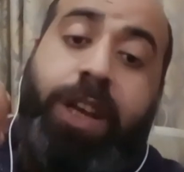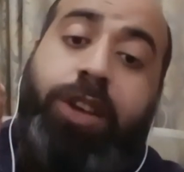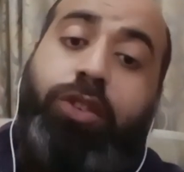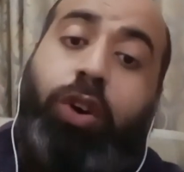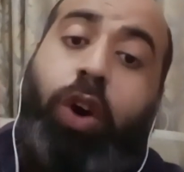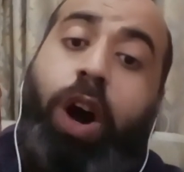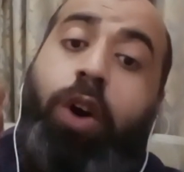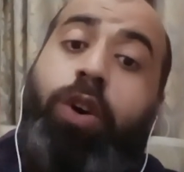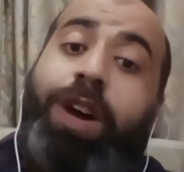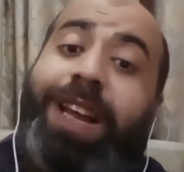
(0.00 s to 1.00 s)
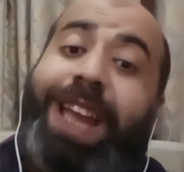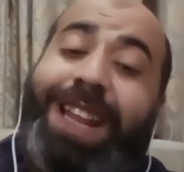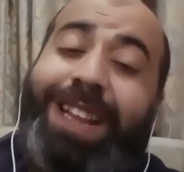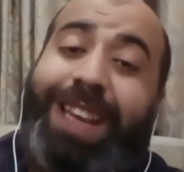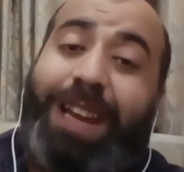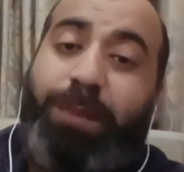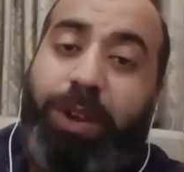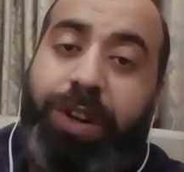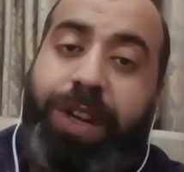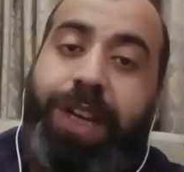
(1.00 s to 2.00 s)
So how can the
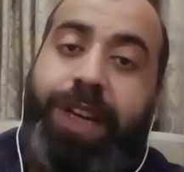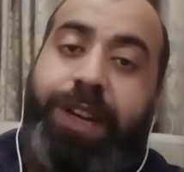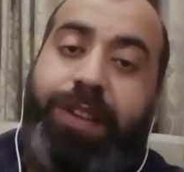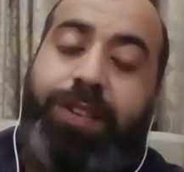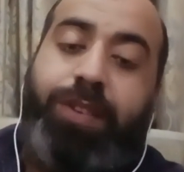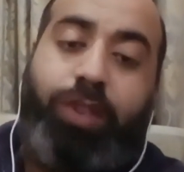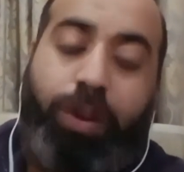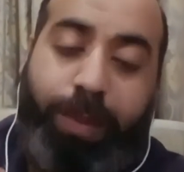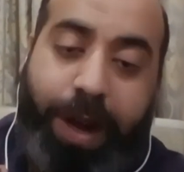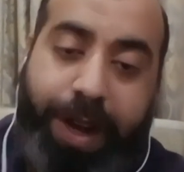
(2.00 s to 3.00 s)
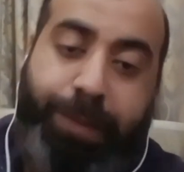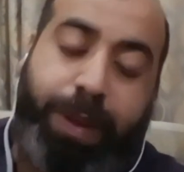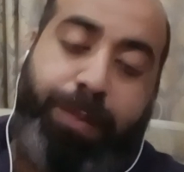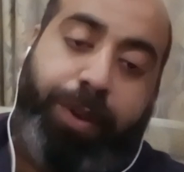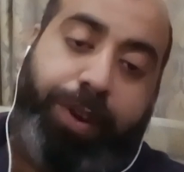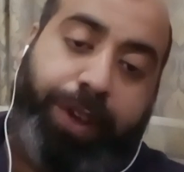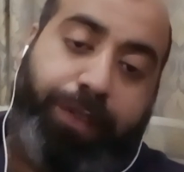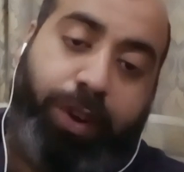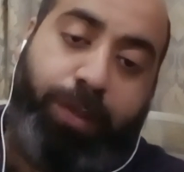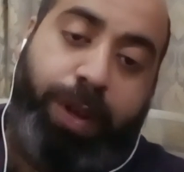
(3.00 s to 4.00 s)
community leaders from Arab community,
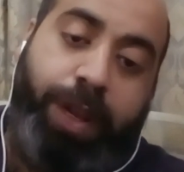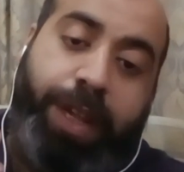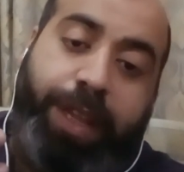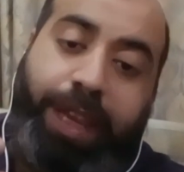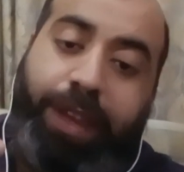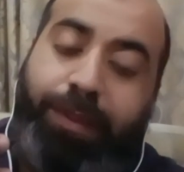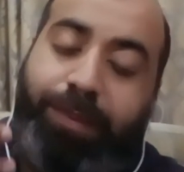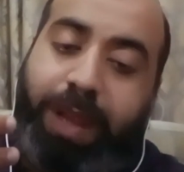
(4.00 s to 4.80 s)
from the